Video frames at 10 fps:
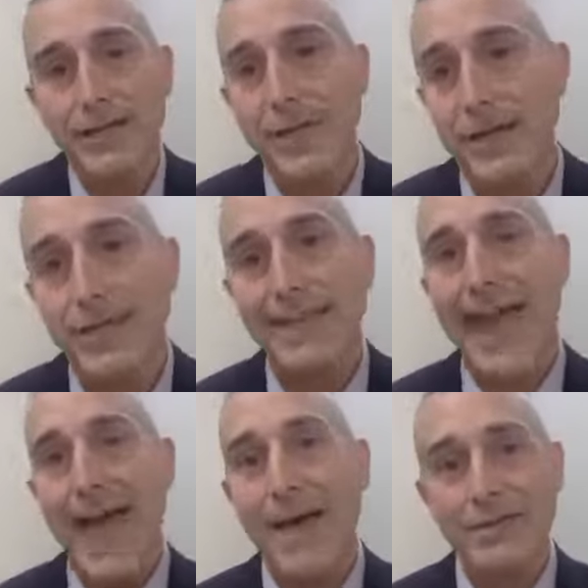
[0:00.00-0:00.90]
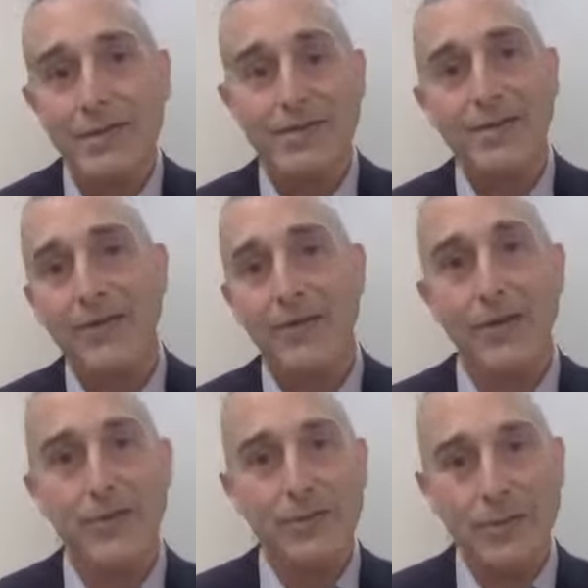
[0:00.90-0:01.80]
especially in the absence of
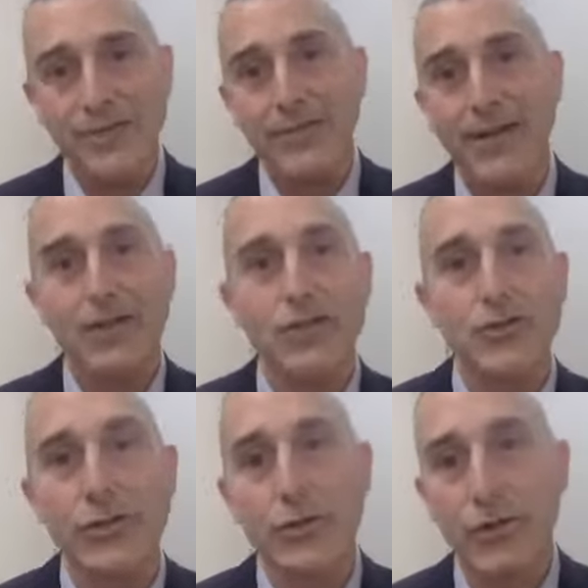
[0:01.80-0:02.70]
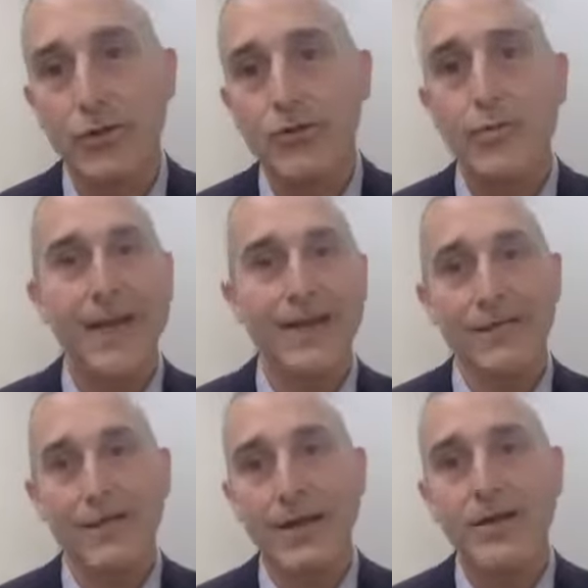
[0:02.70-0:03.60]
a specific injury or a traumatic
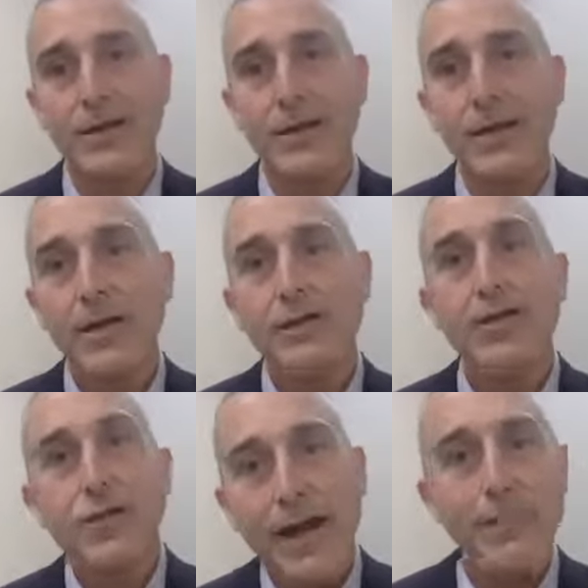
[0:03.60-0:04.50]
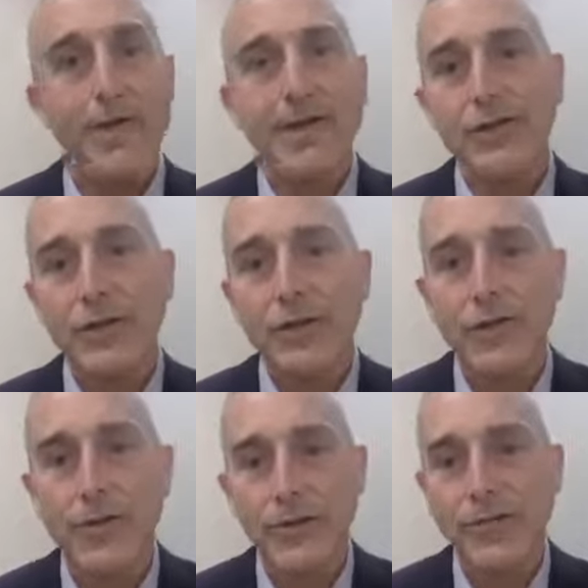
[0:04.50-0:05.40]
event, to try to manage it on
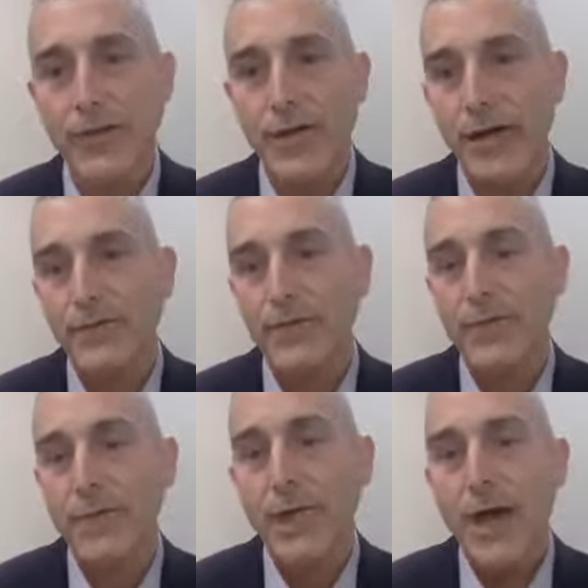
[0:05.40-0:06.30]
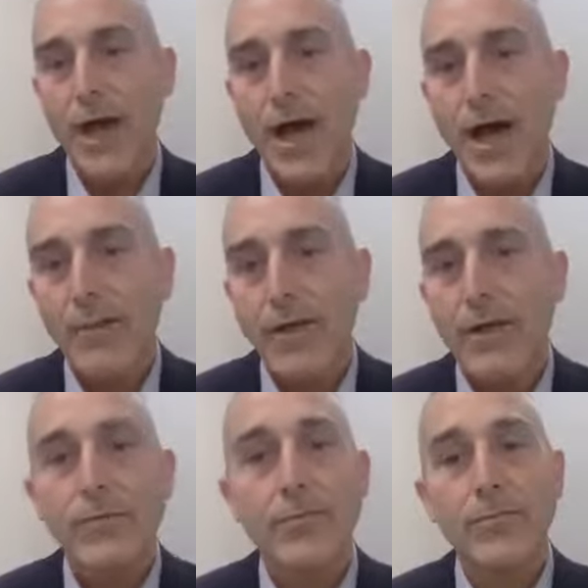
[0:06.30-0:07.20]
your own if you can.
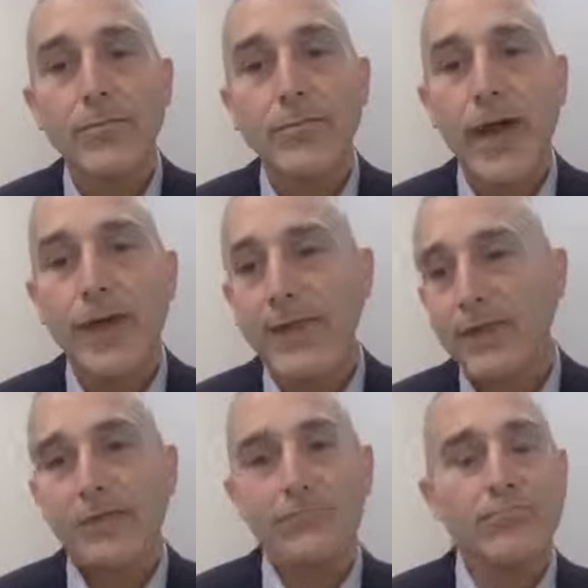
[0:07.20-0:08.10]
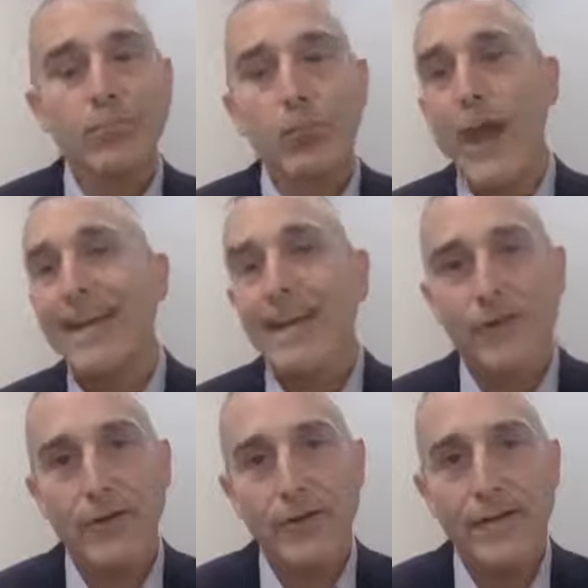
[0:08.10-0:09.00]
I think just waiting
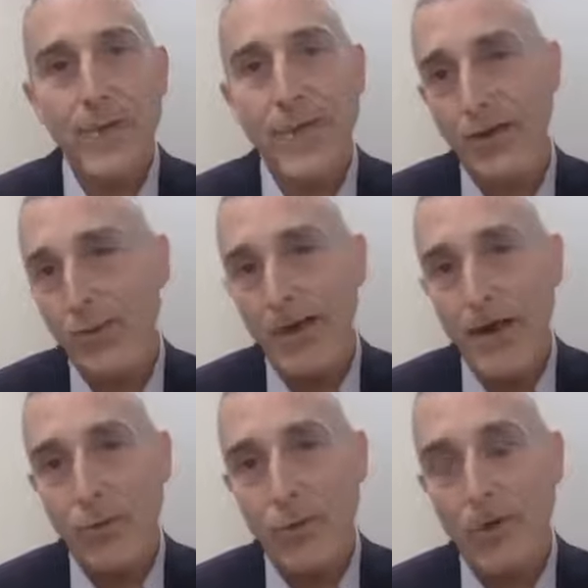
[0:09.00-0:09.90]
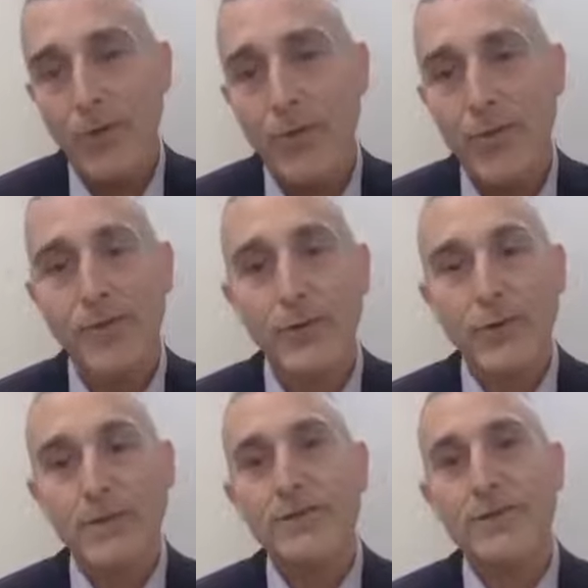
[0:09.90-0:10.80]
for it to get better may not work, but if you
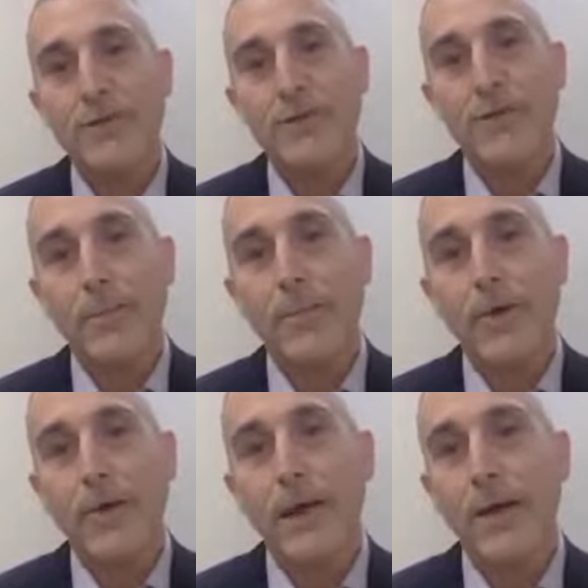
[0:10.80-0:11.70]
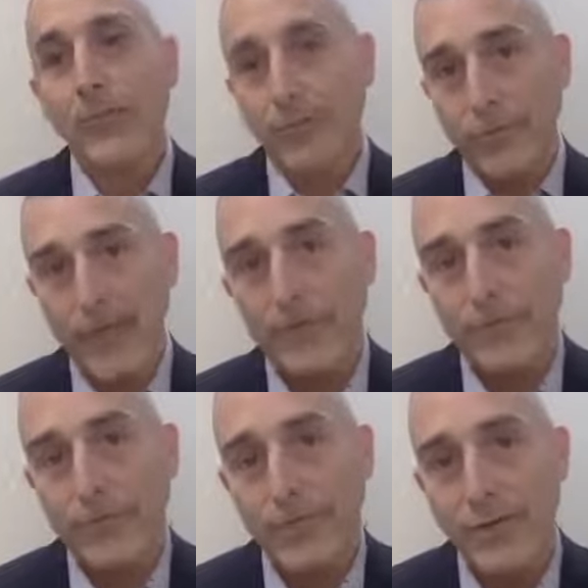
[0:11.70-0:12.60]
institute a program of rest
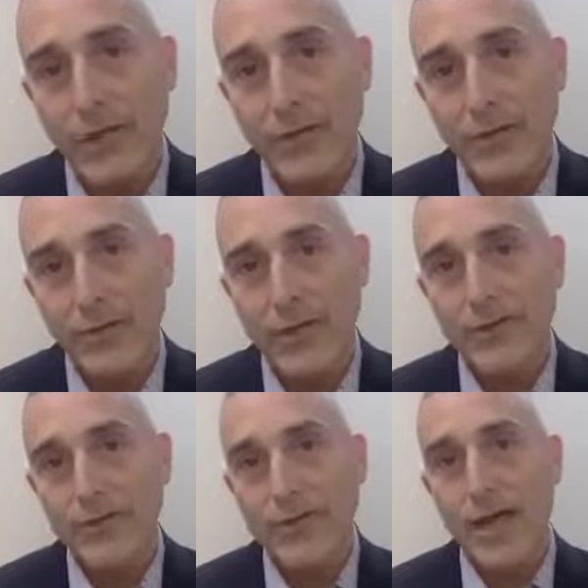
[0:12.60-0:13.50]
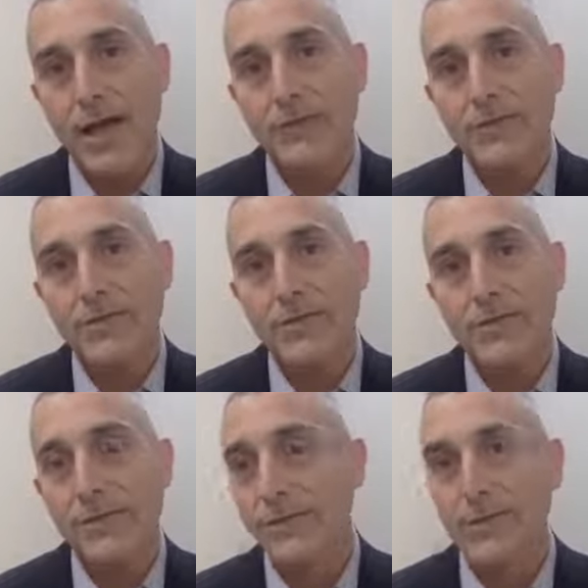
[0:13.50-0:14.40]
from strenuous exercise
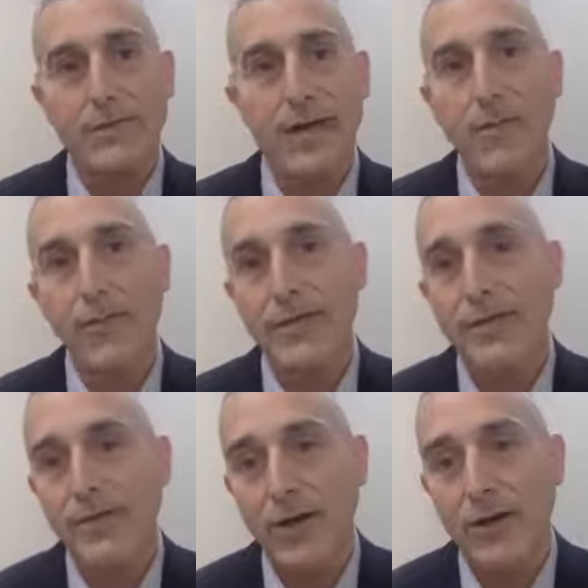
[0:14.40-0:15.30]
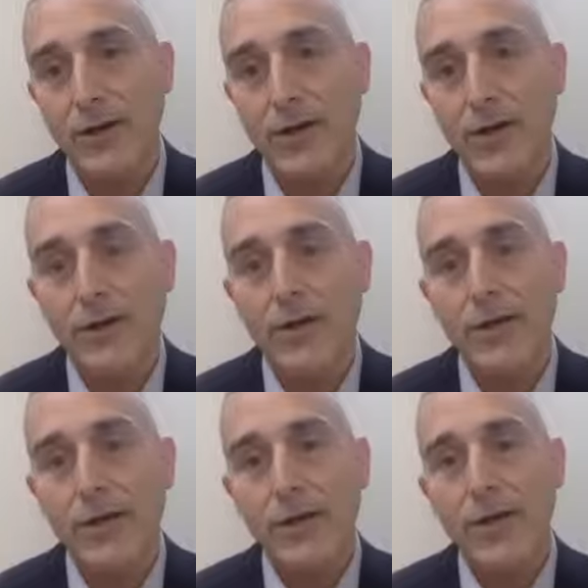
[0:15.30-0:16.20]
for at least a couple weeks, if not longer,
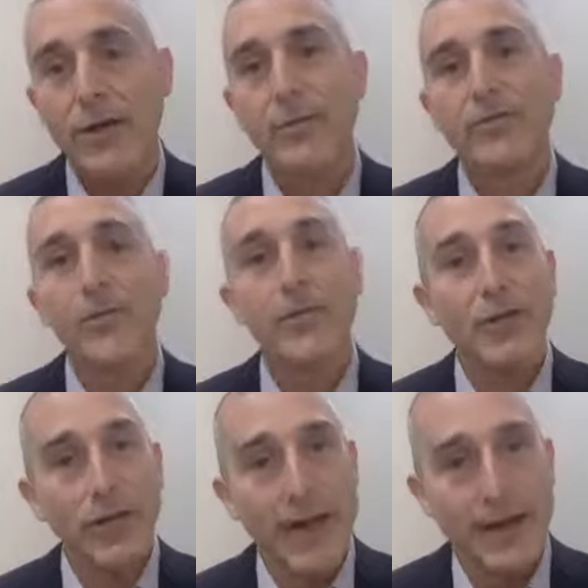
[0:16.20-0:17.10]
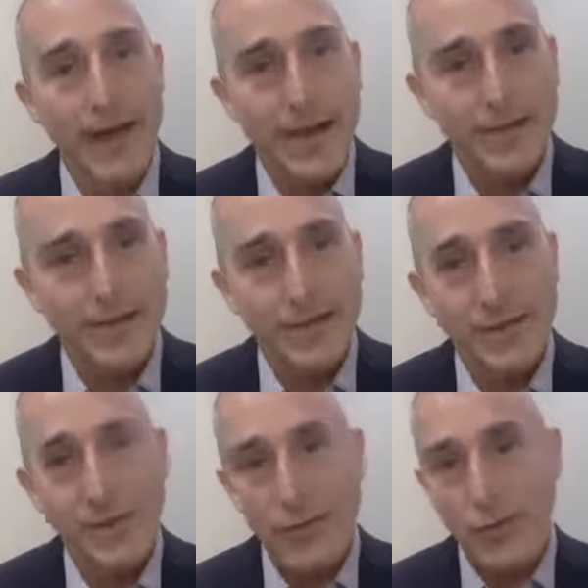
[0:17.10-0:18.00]
some periodic icing
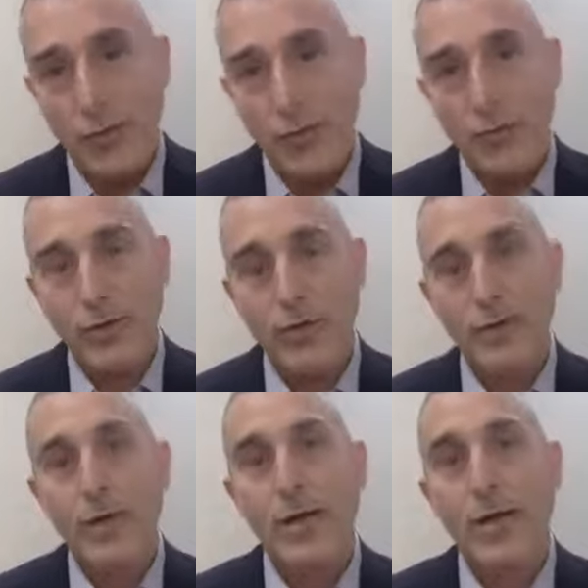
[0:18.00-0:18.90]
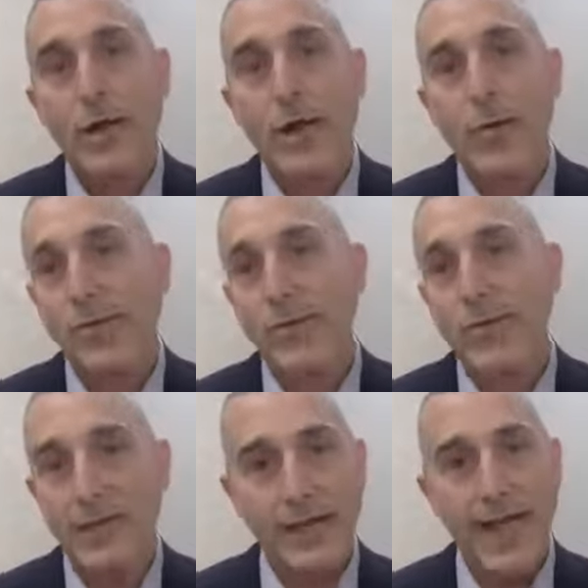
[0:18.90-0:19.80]
to the shoulder,
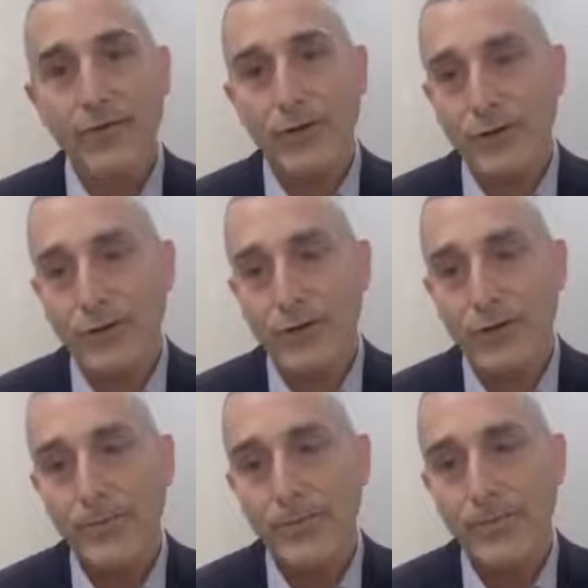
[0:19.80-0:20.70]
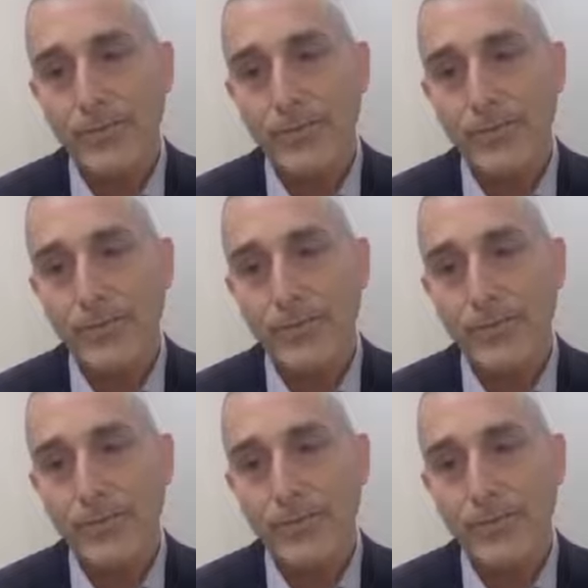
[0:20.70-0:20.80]
particularly after exertion,